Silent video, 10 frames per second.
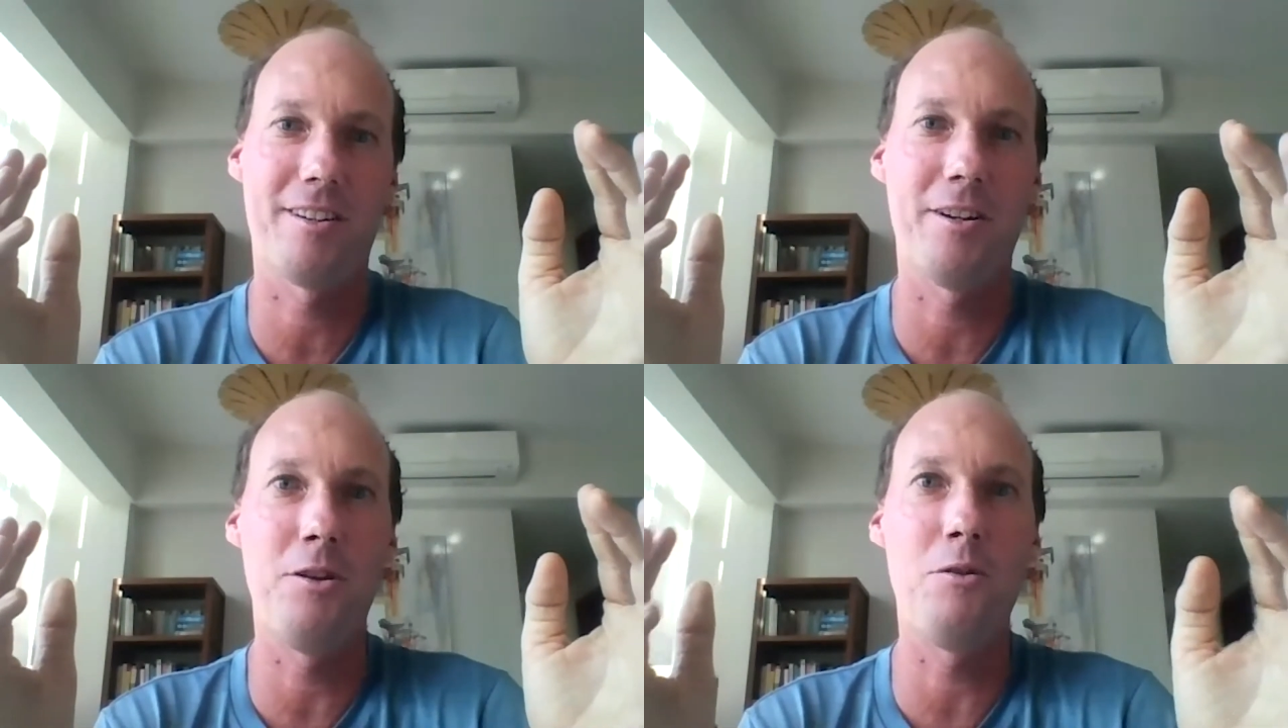
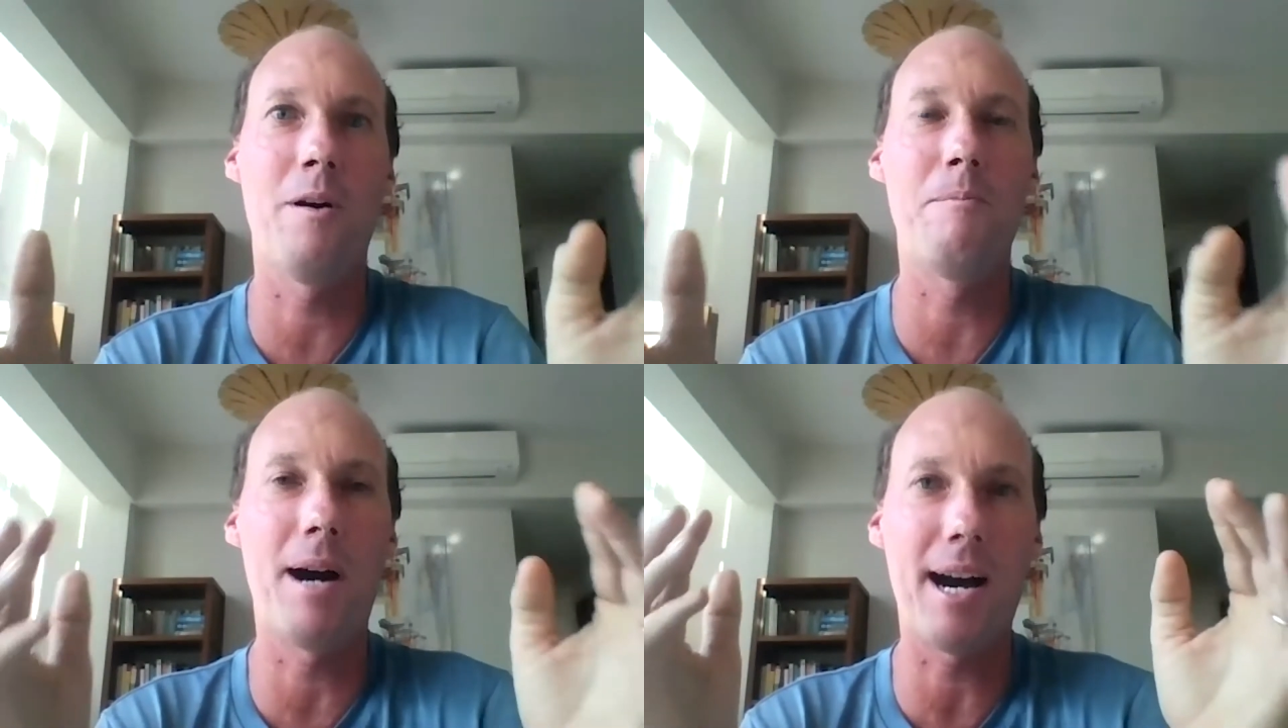you
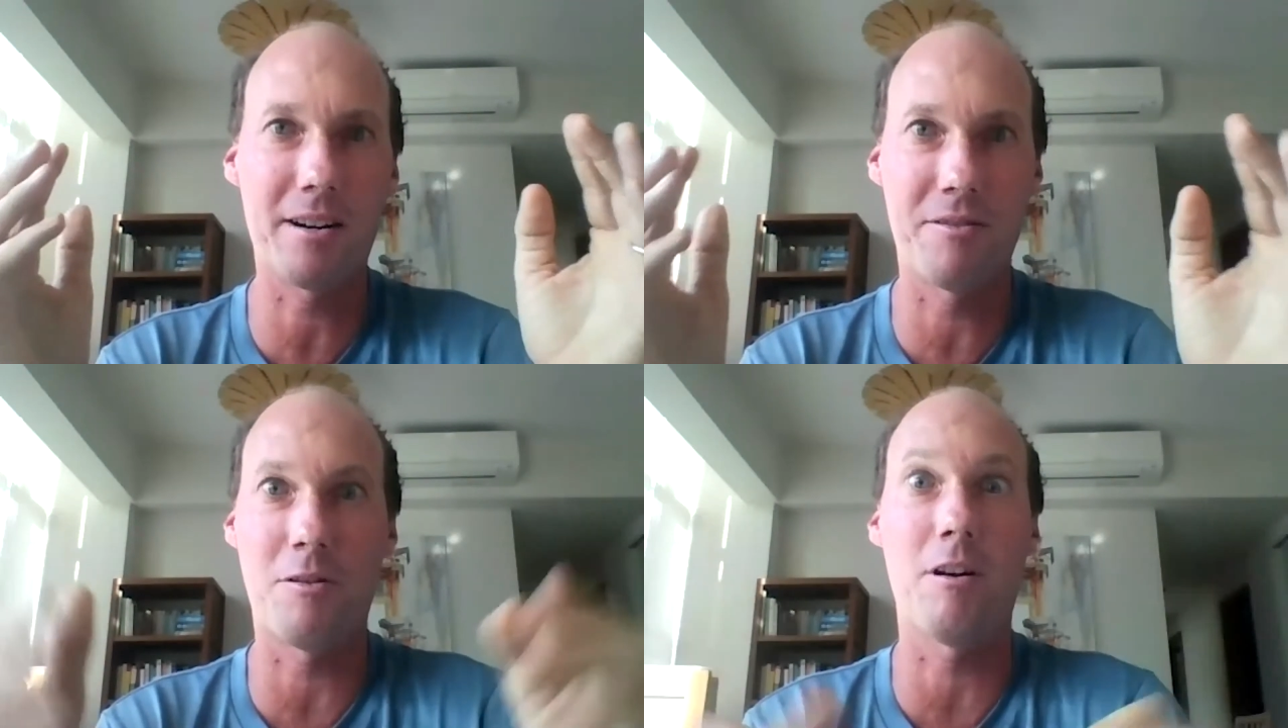embark
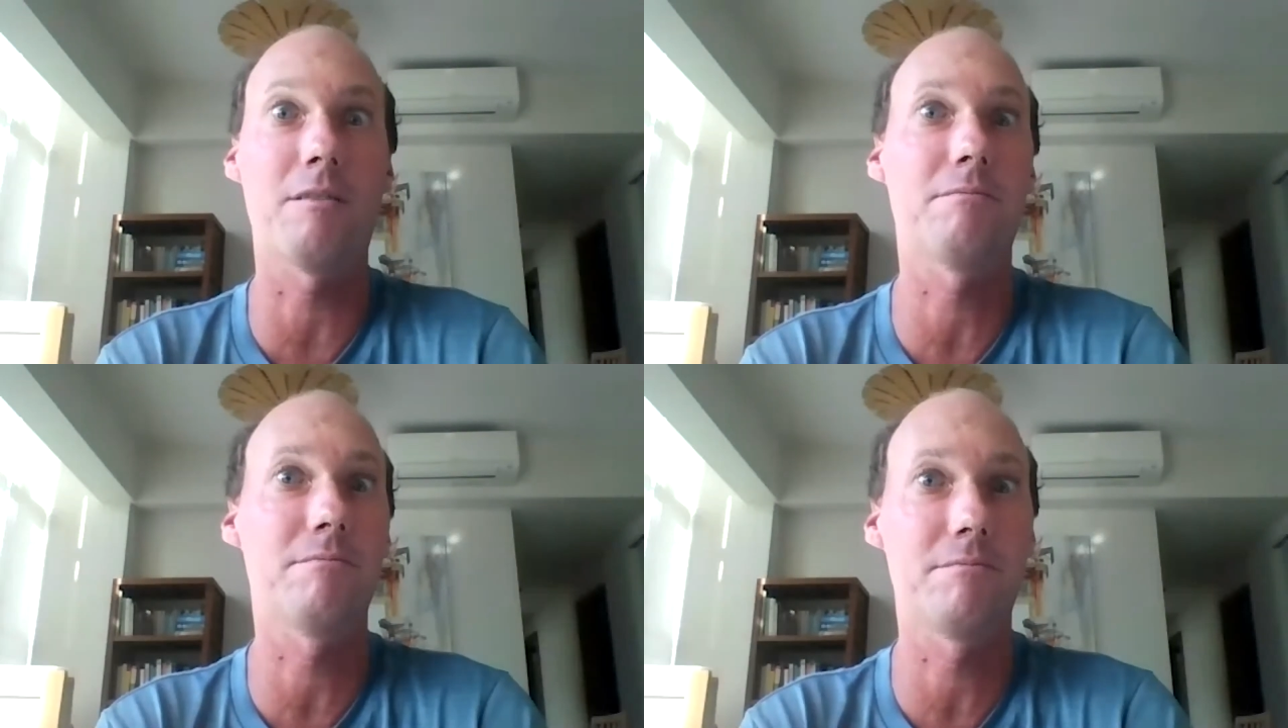for
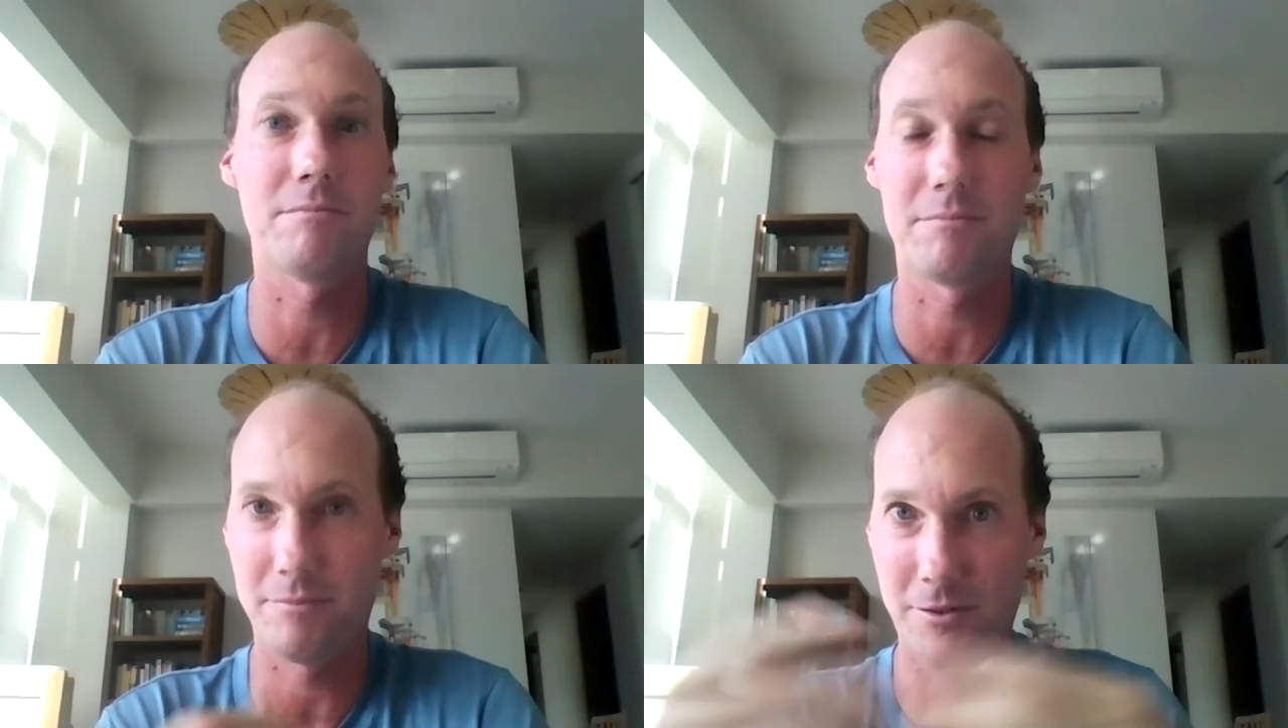
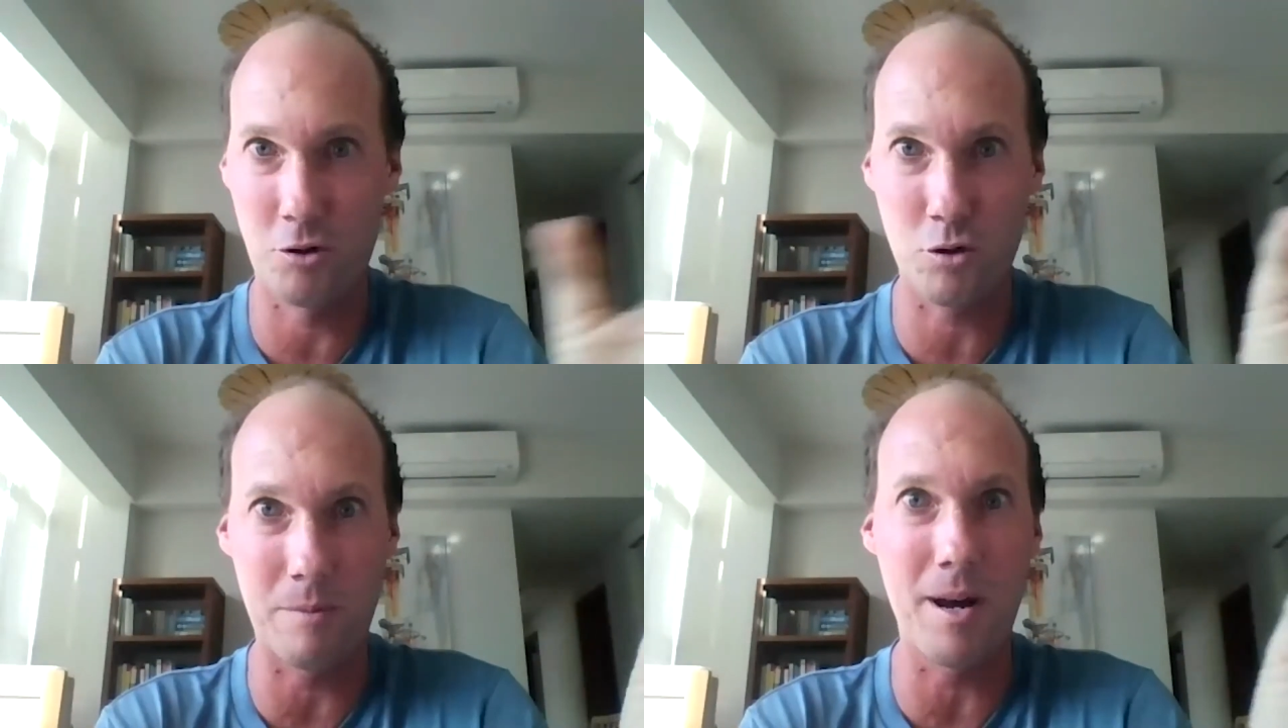a
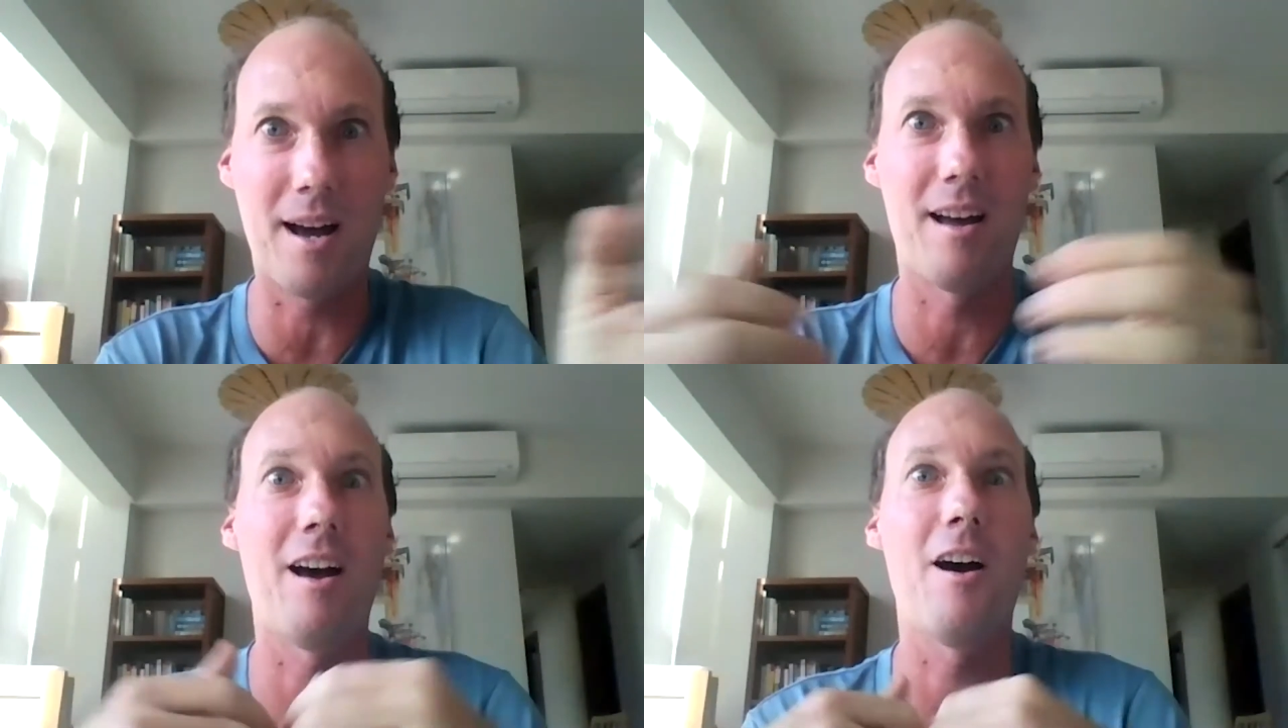
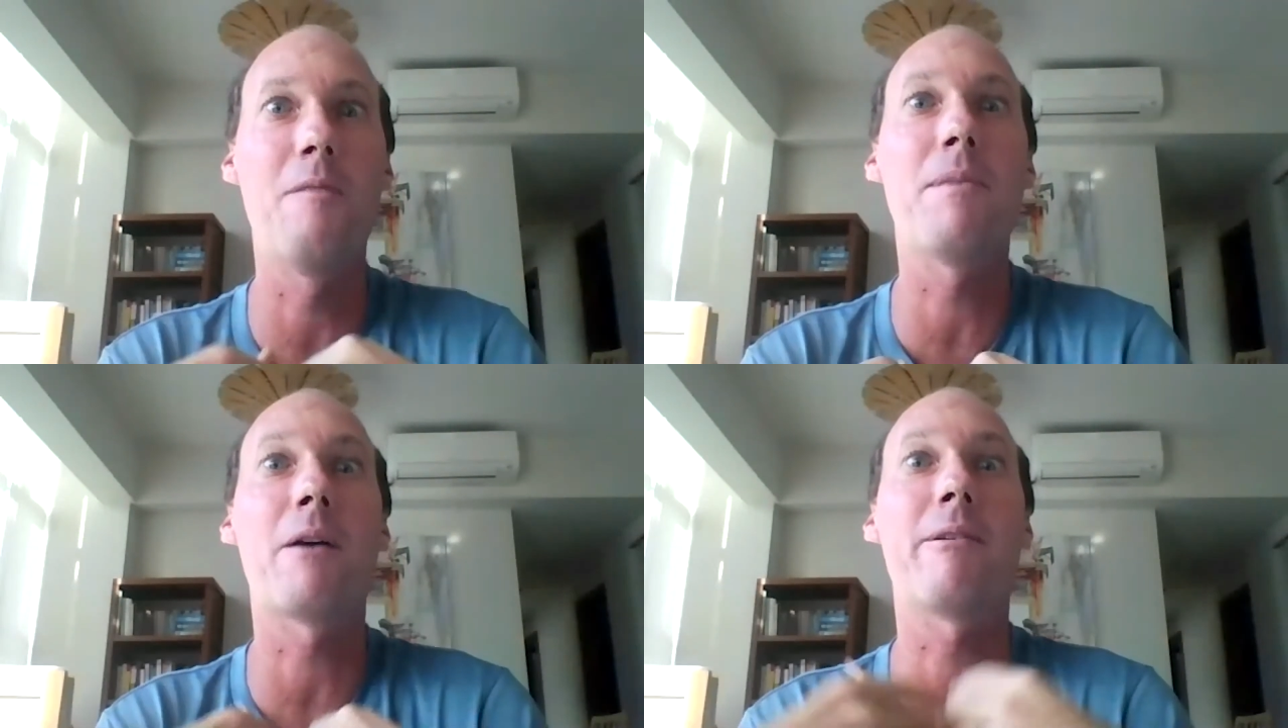drama, a
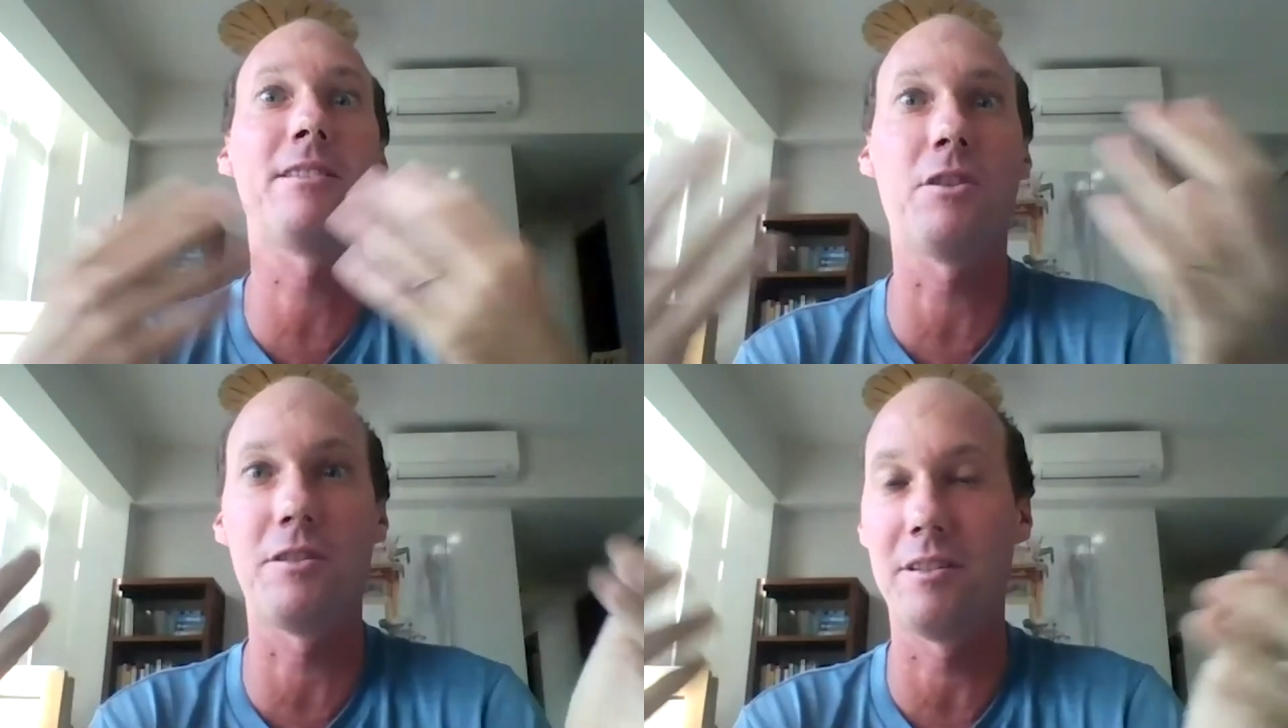
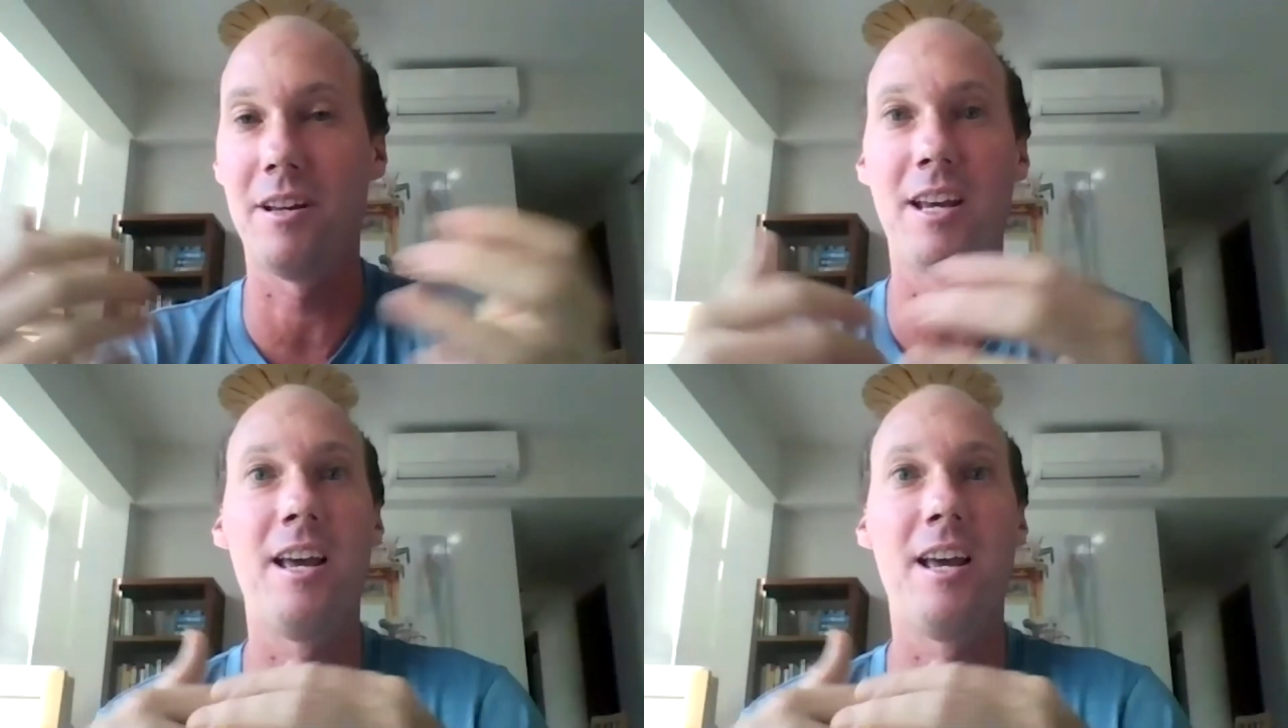marathon.